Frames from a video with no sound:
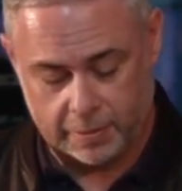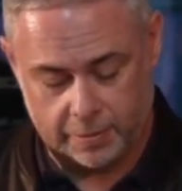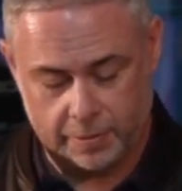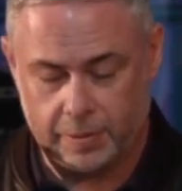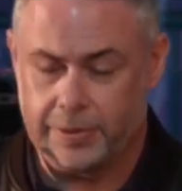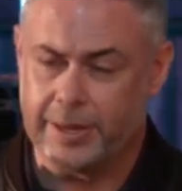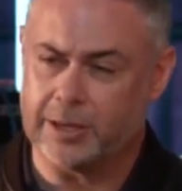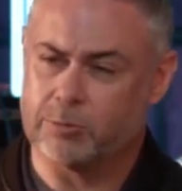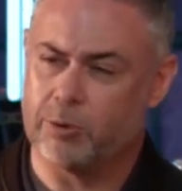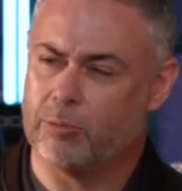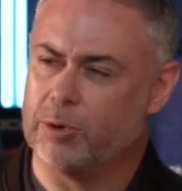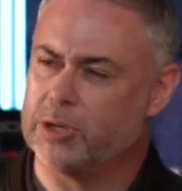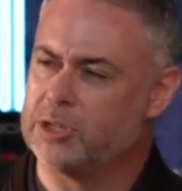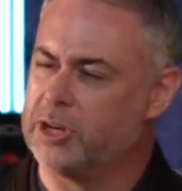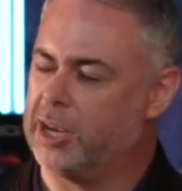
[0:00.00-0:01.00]
And that's where we
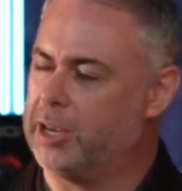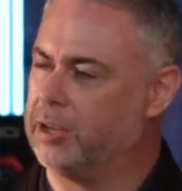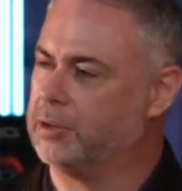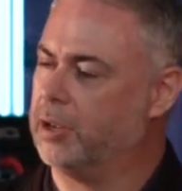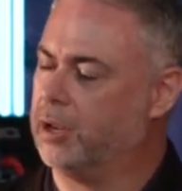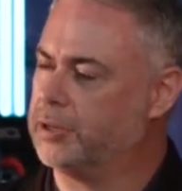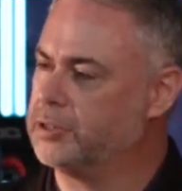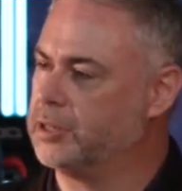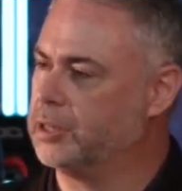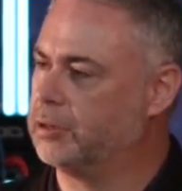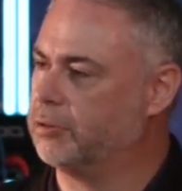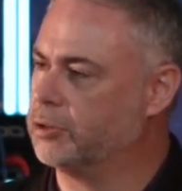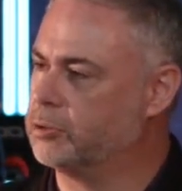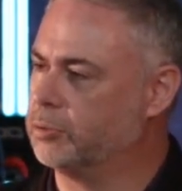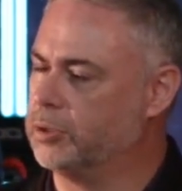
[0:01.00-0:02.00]
share our
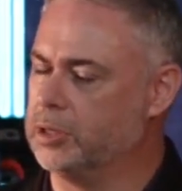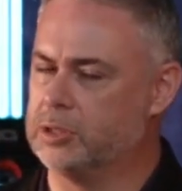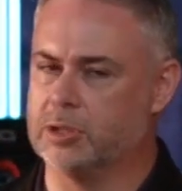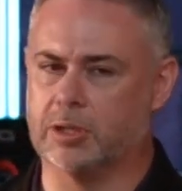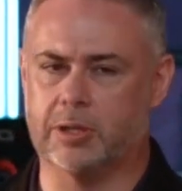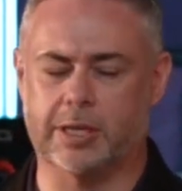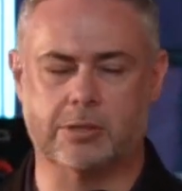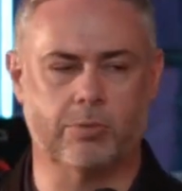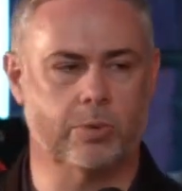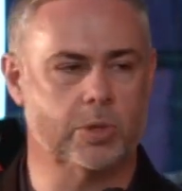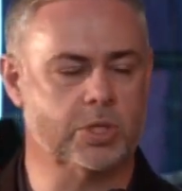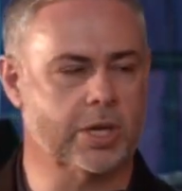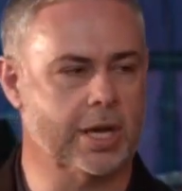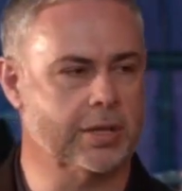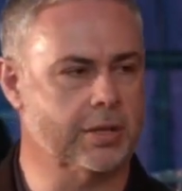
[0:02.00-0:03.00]
secrets with each other. That's where we
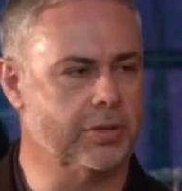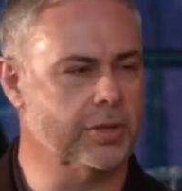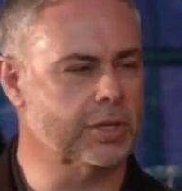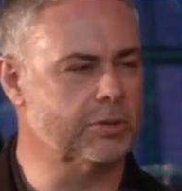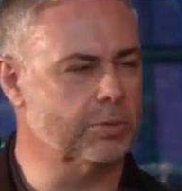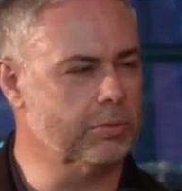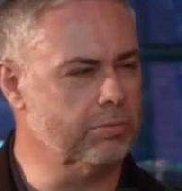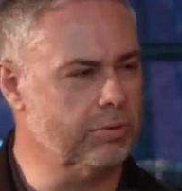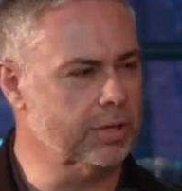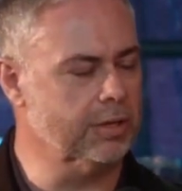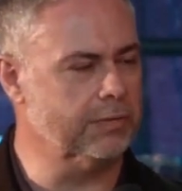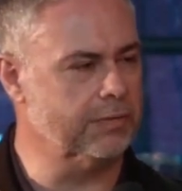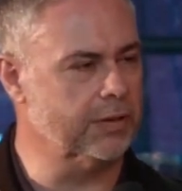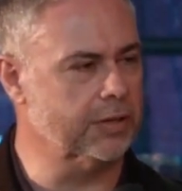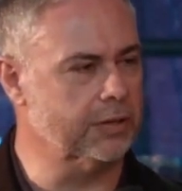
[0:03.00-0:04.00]
share the things we really
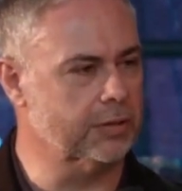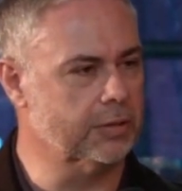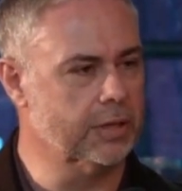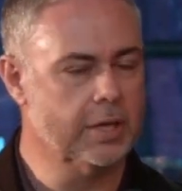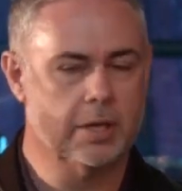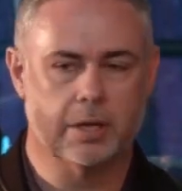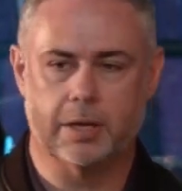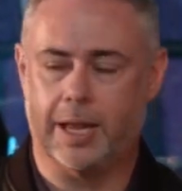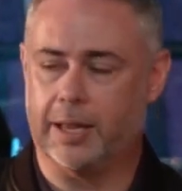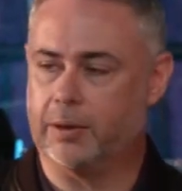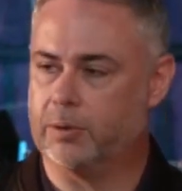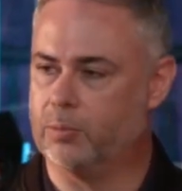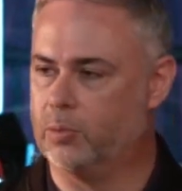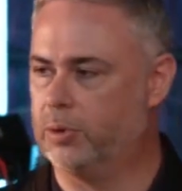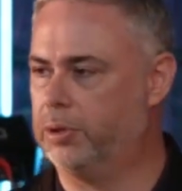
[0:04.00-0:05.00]
feel. Uh,
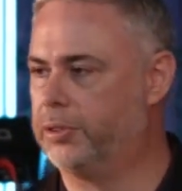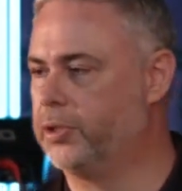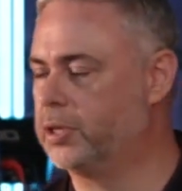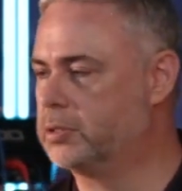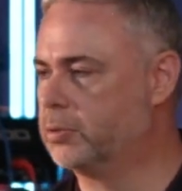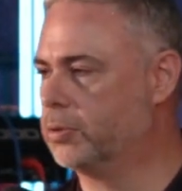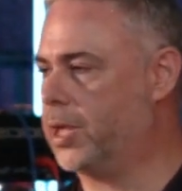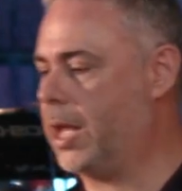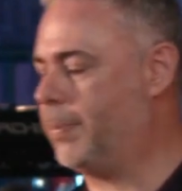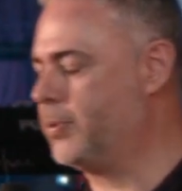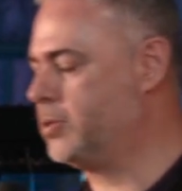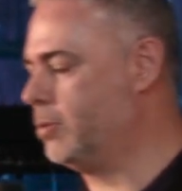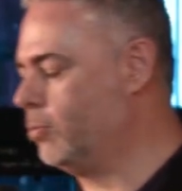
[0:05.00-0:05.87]
one of the things that happens in